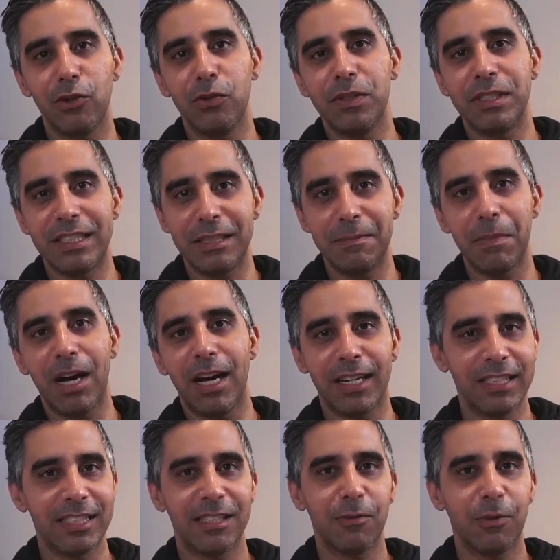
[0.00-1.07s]
use the
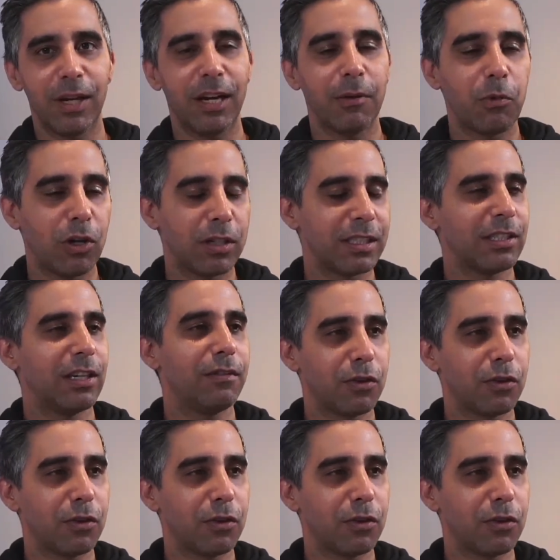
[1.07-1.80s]
markets the way I want.